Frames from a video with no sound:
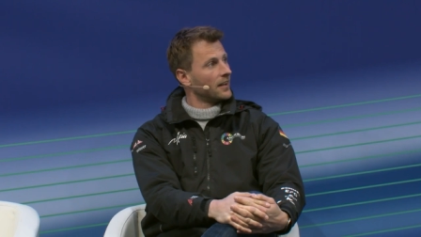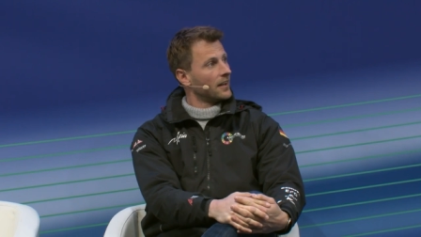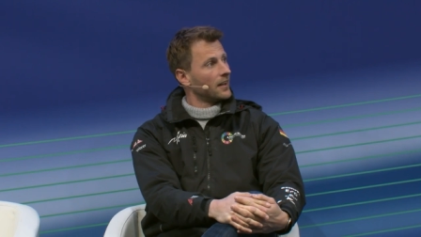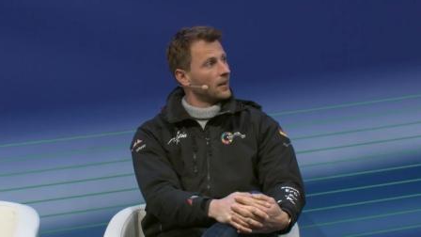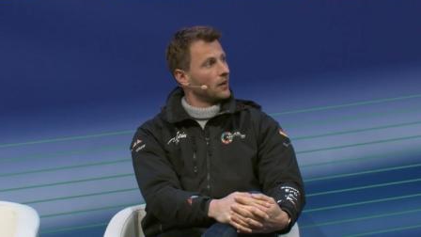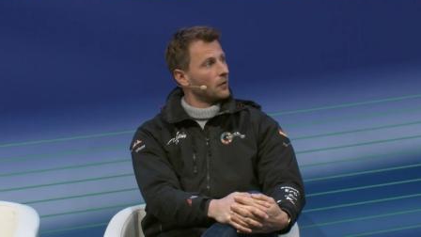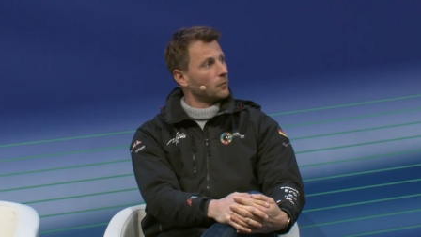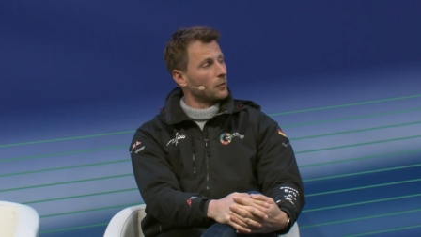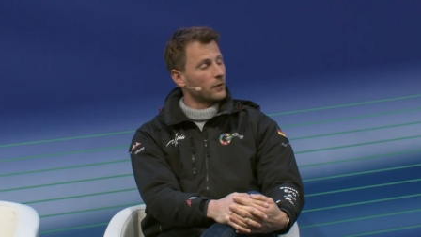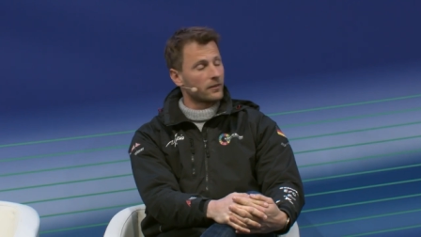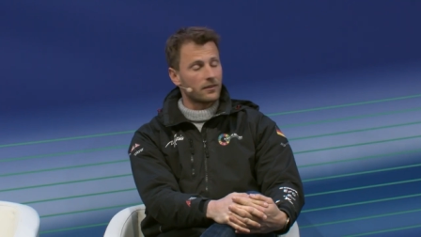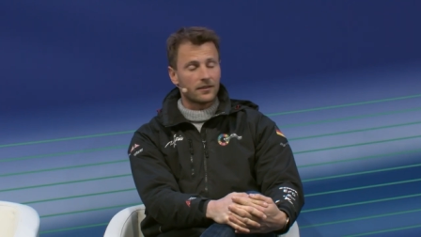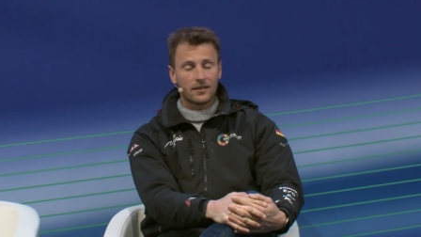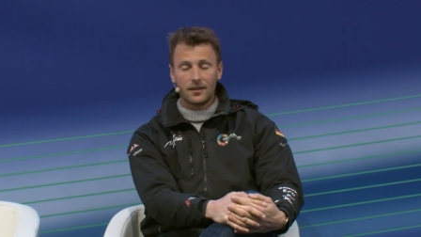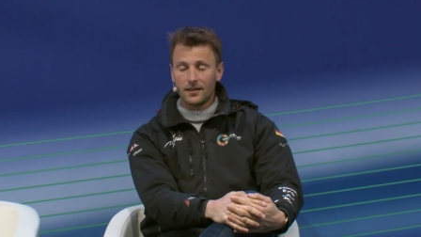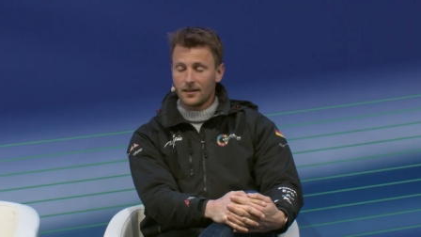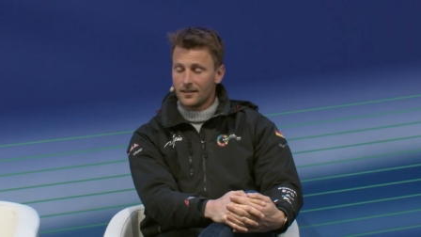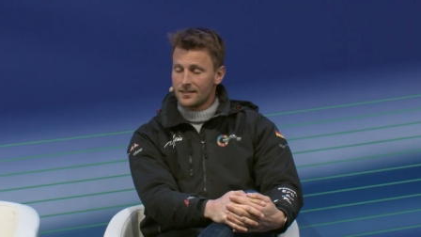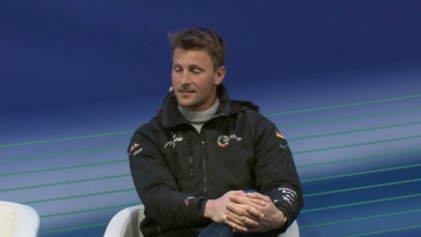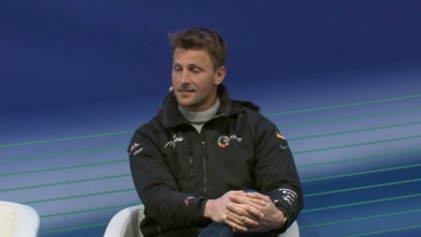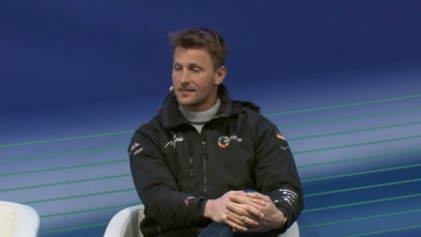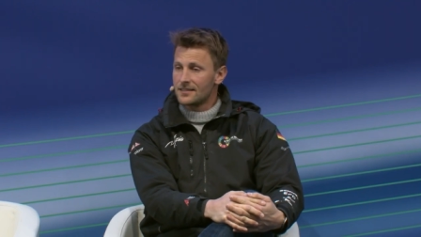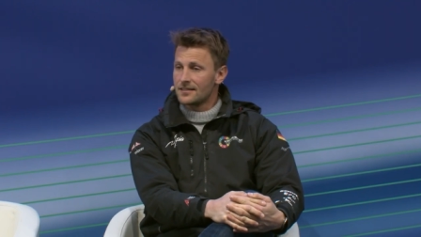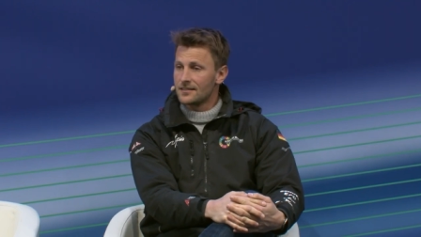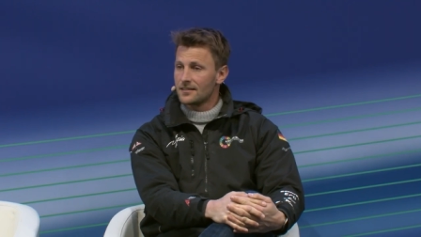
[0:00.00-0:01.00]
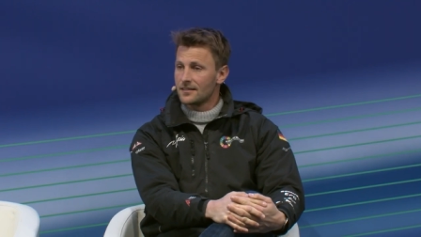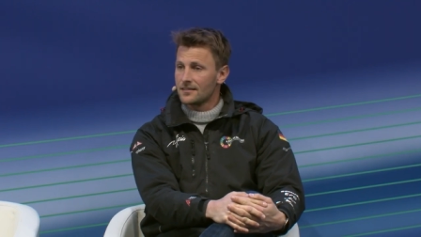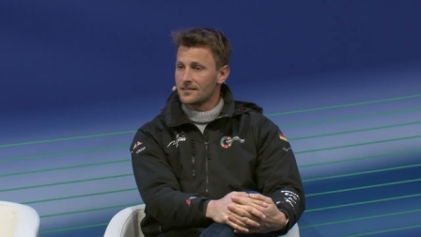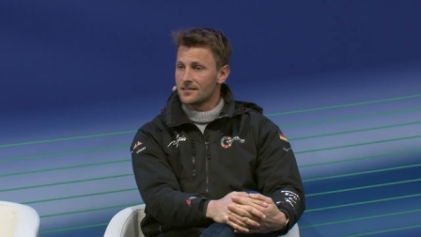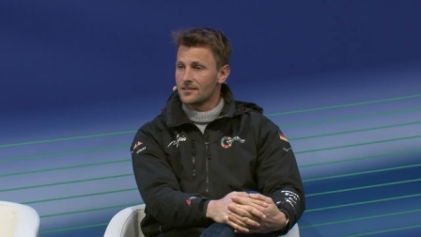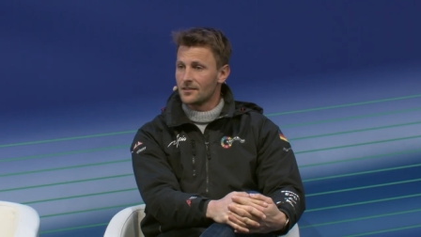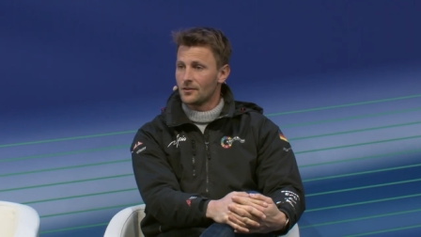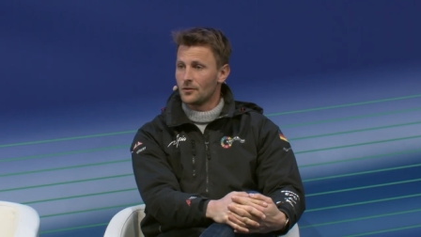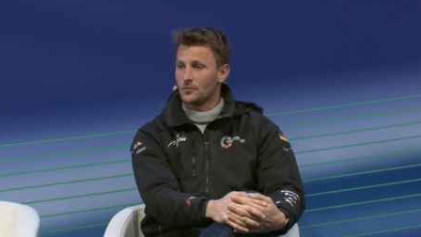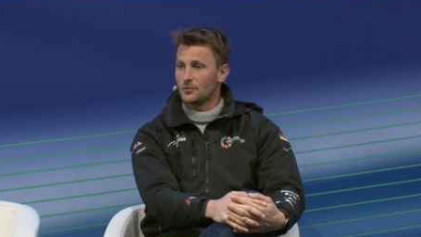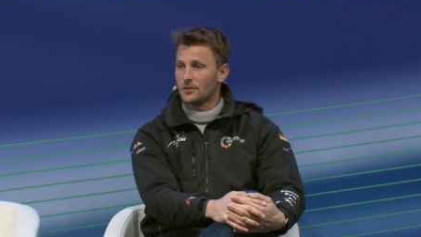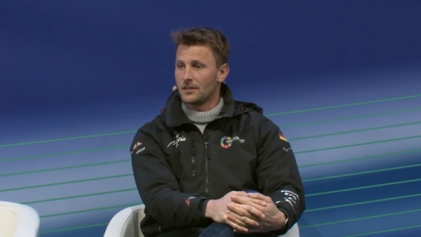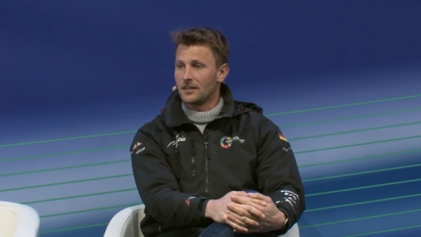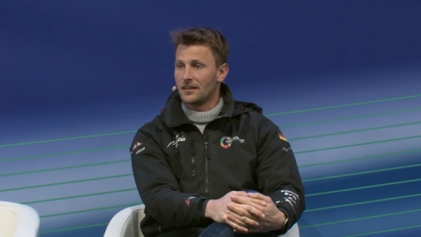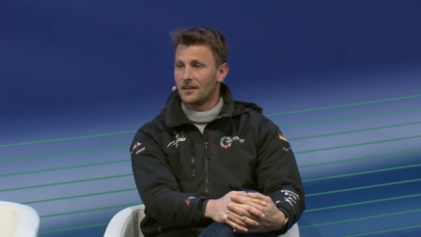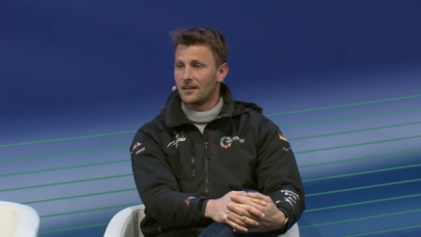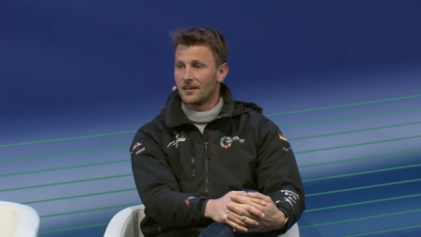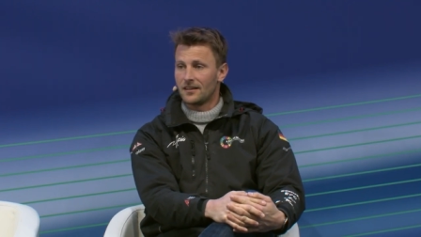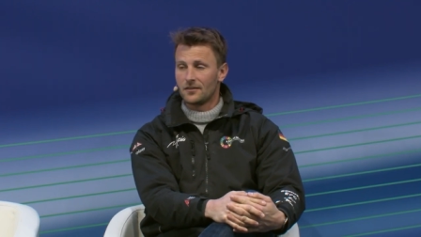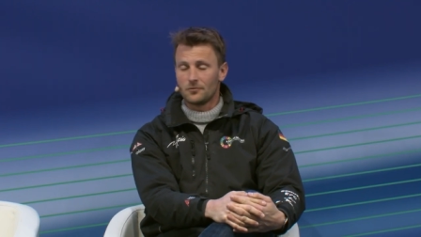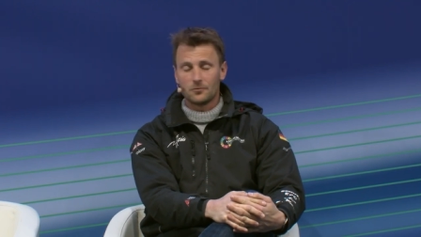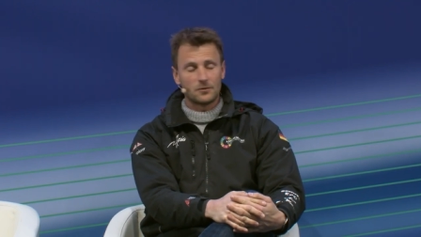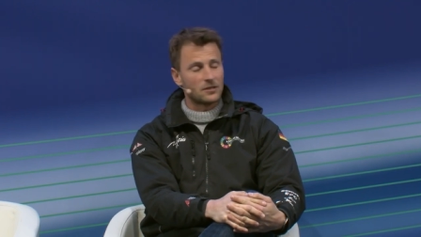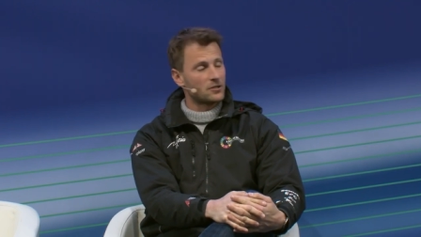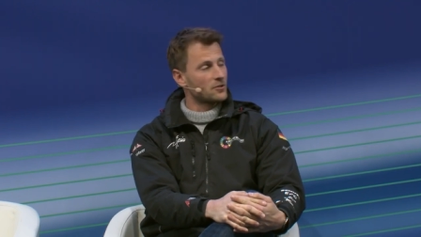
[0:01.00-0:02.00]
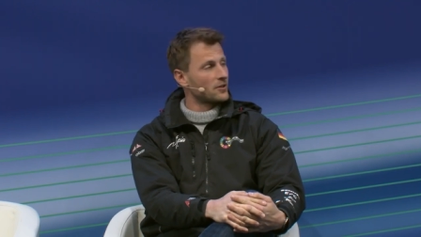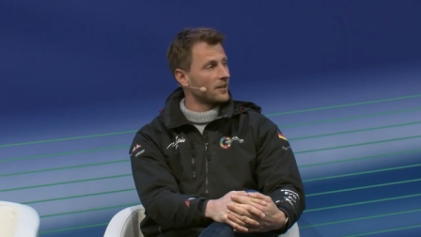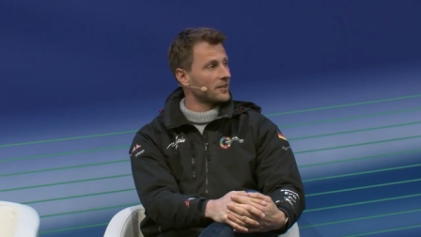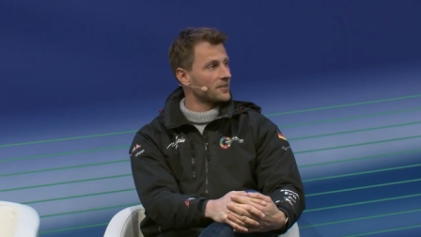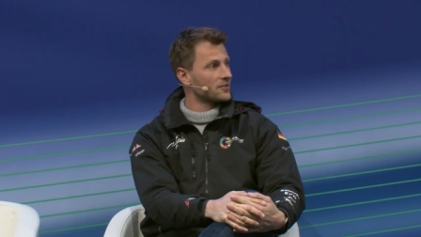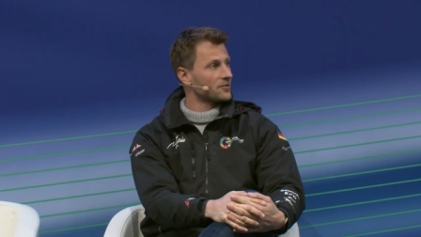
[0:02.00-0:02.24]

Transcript: with kids. So we, uh, we try